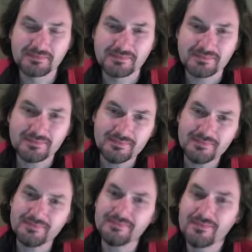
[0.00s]

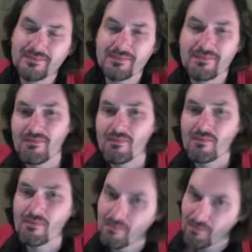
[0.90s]

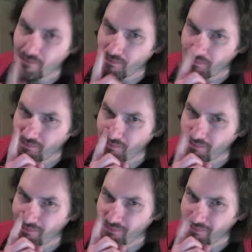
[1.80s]

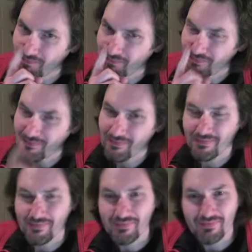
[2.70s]

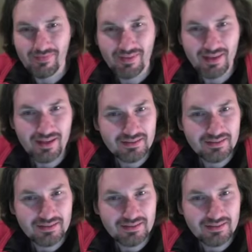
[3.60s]
(silence)